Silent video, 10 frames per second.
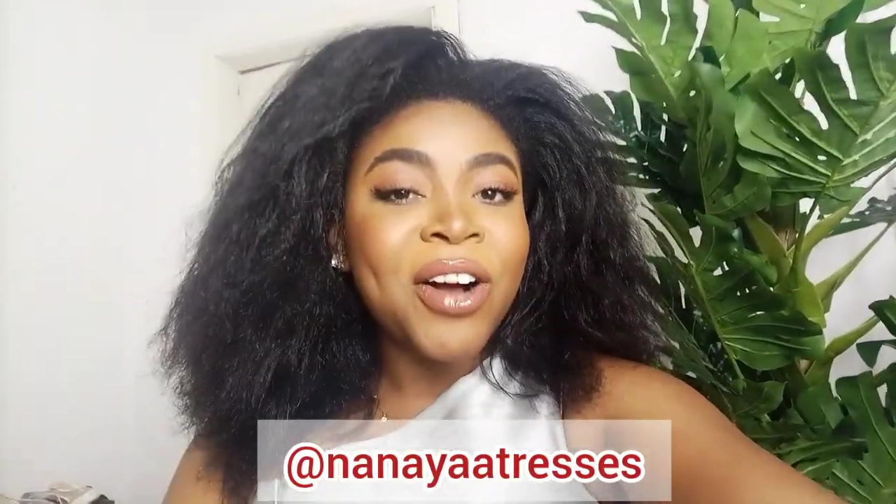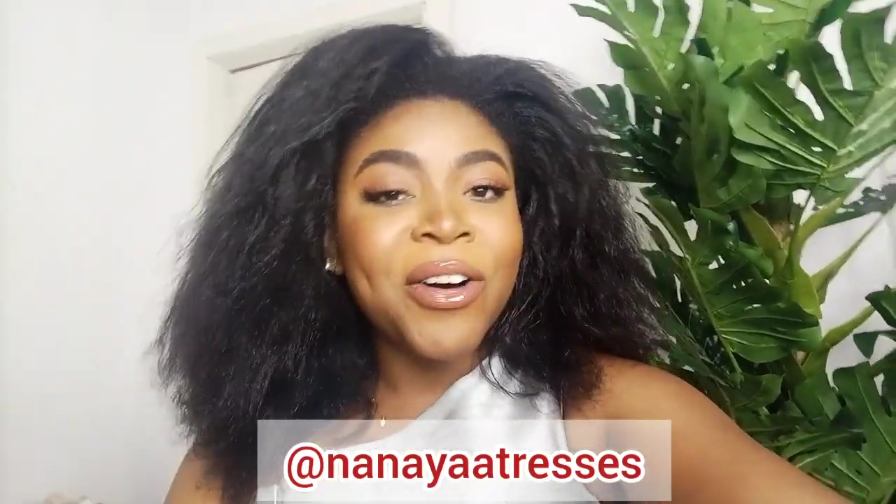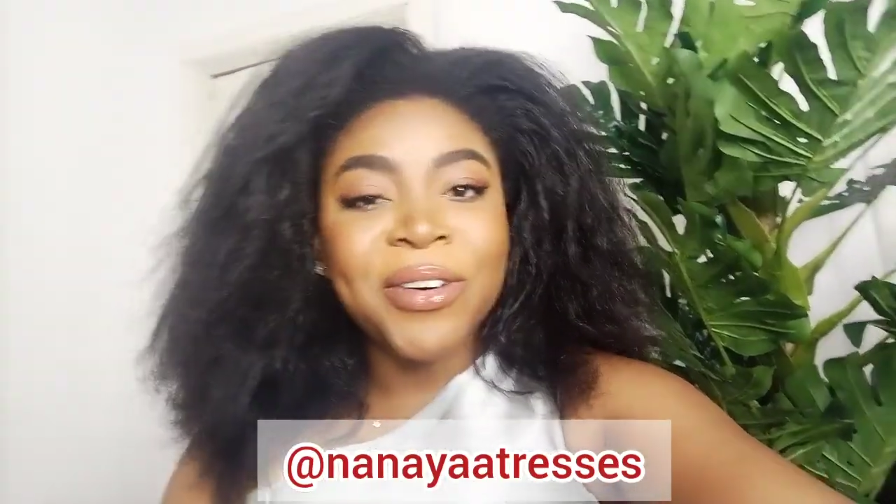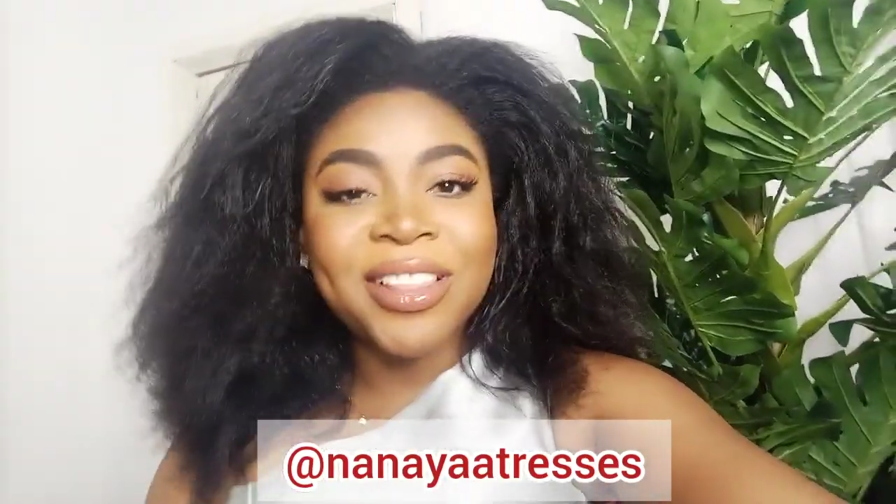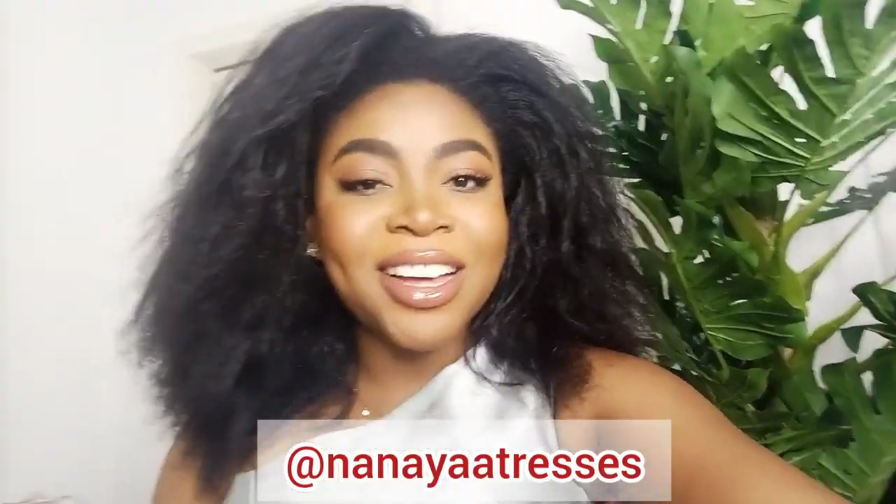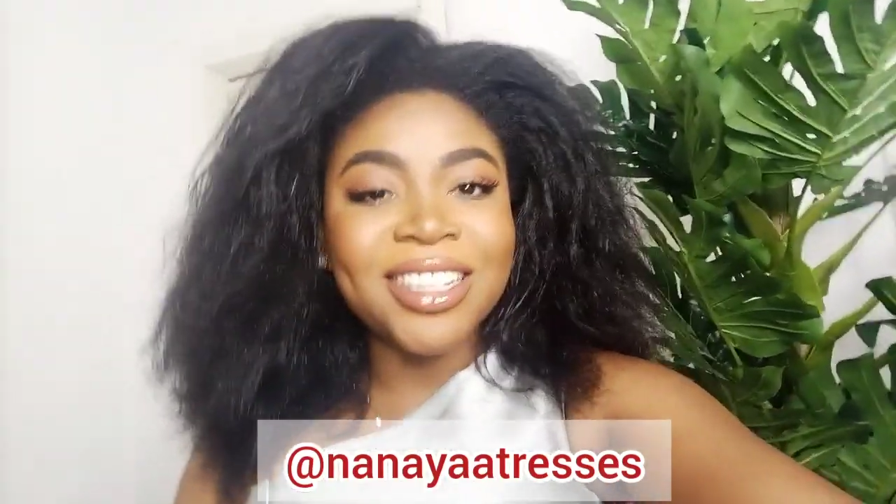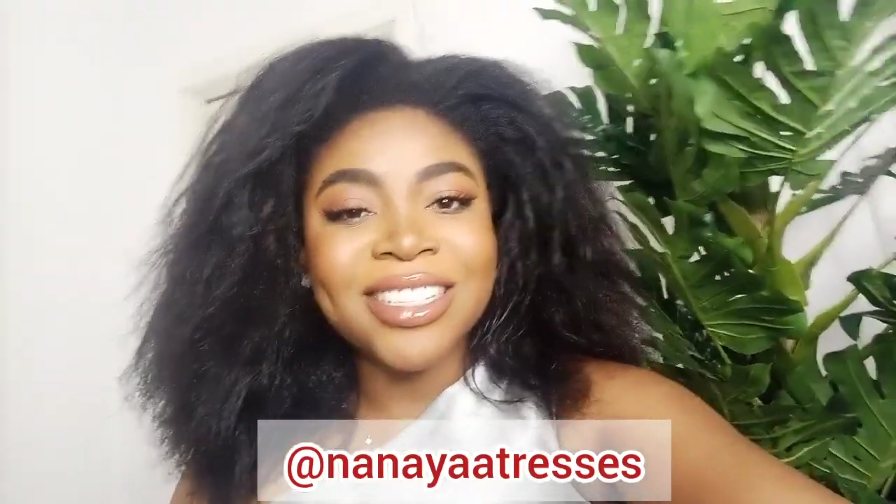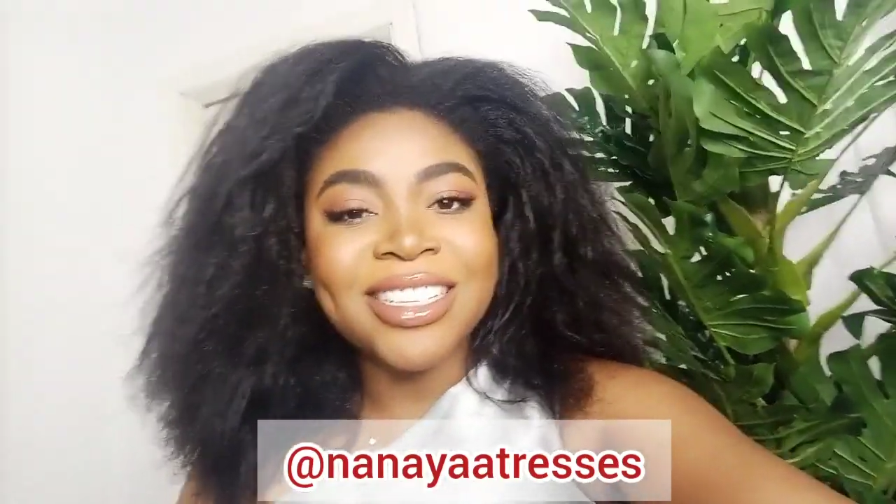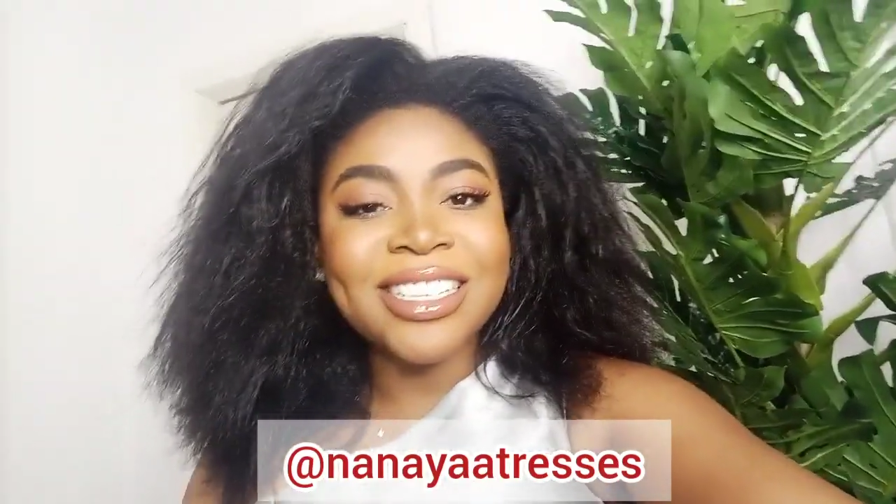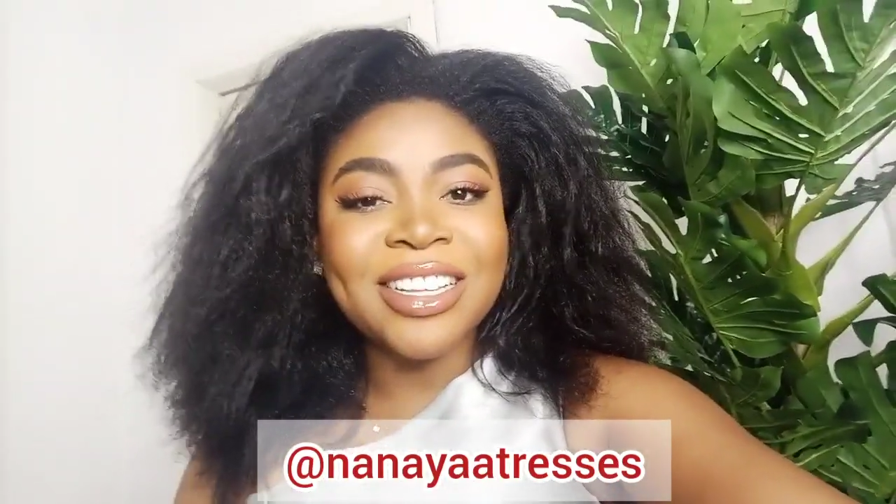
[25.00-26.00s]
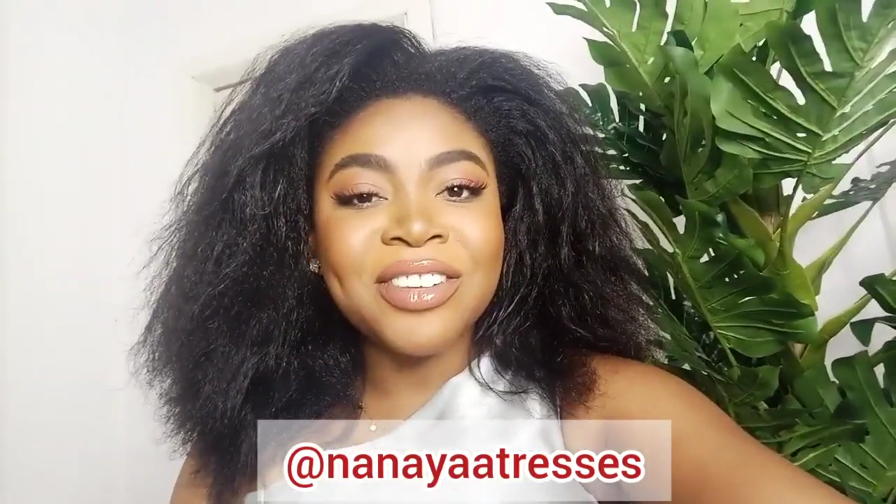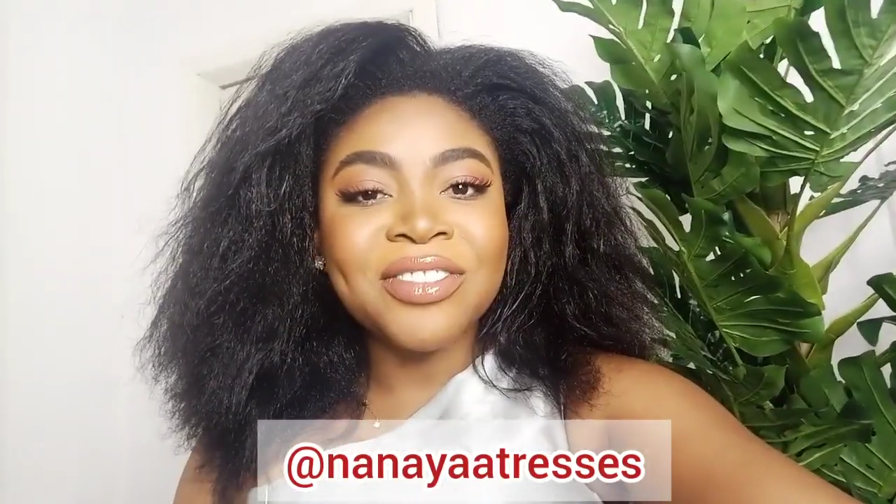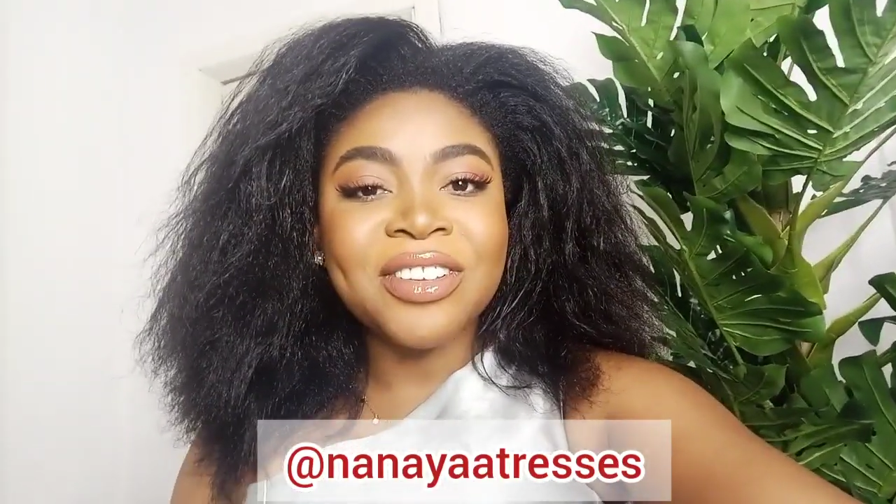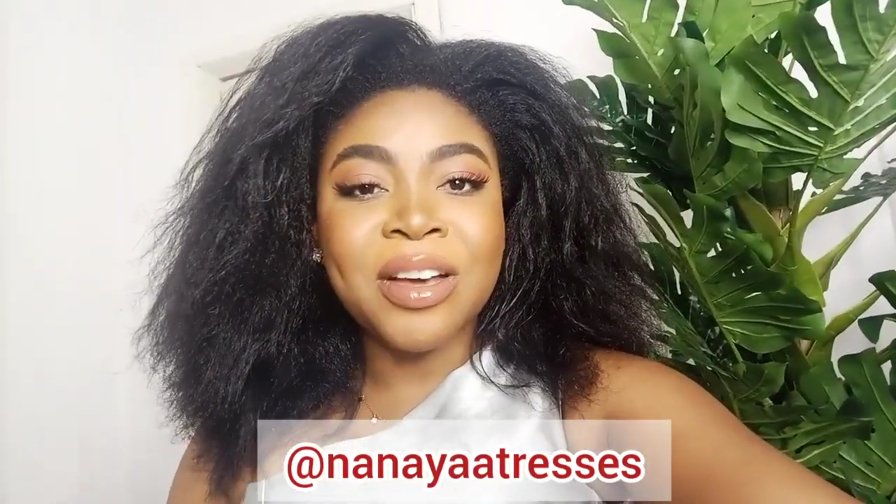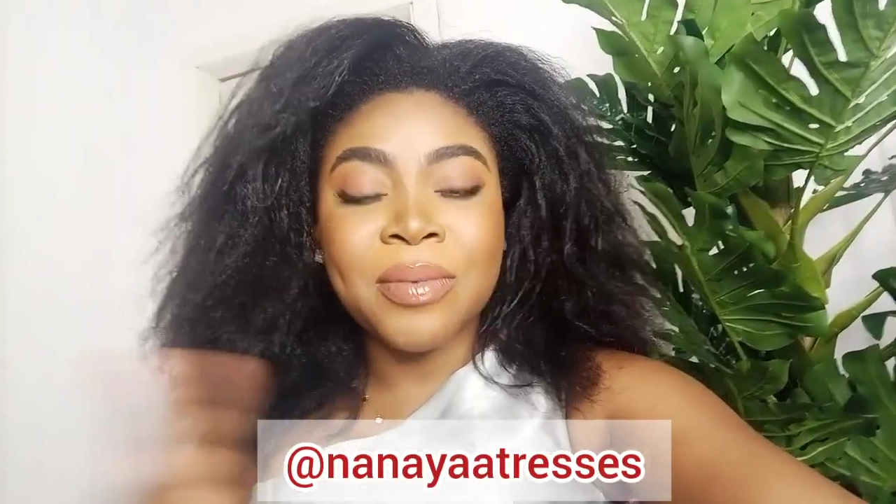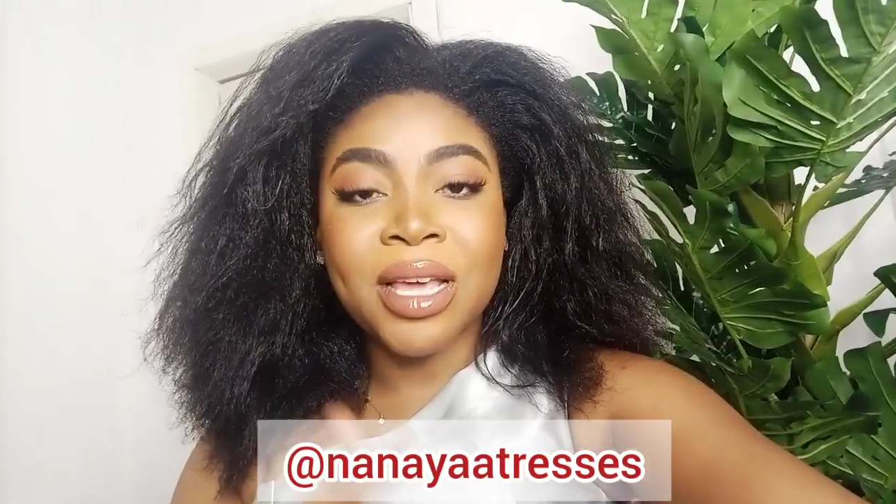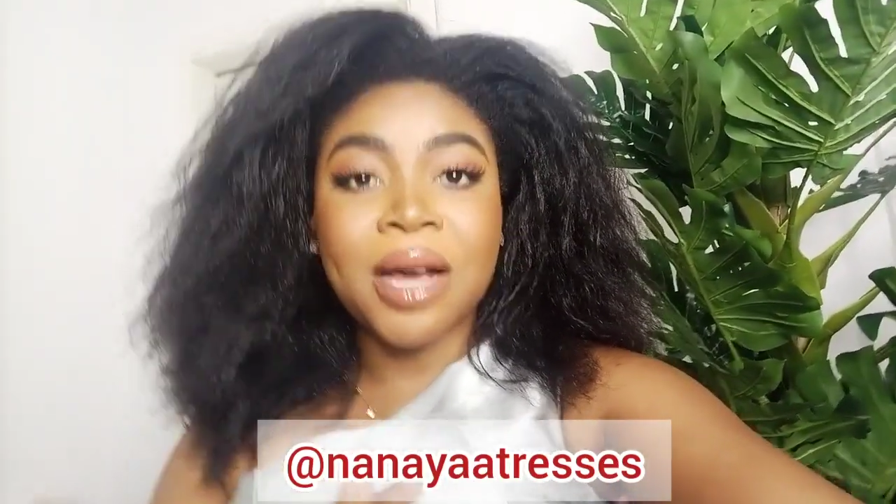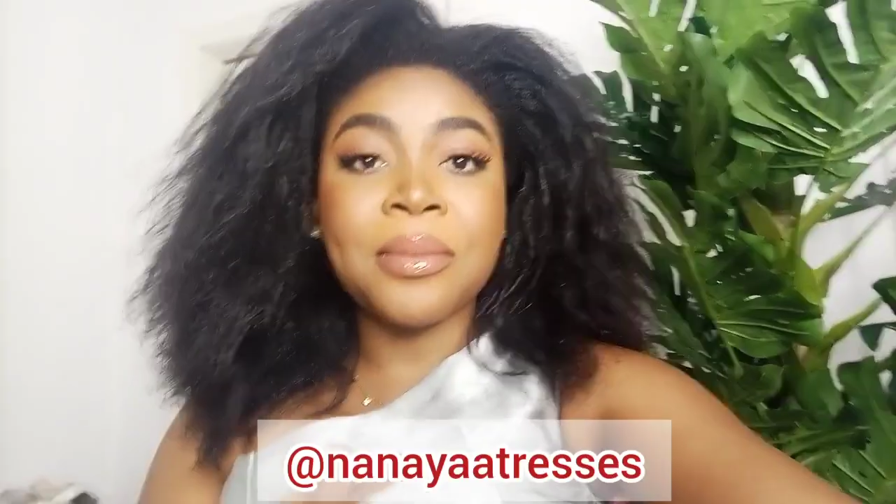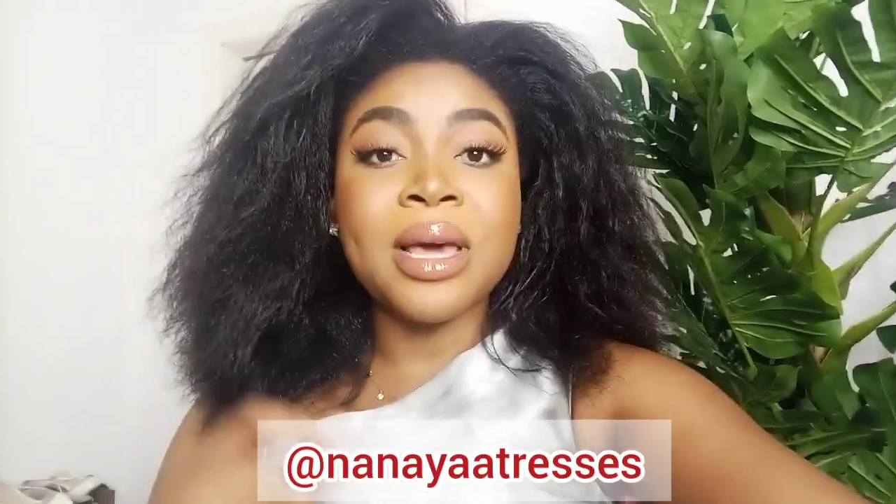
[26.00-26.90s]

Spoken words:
all that good stuff coming up.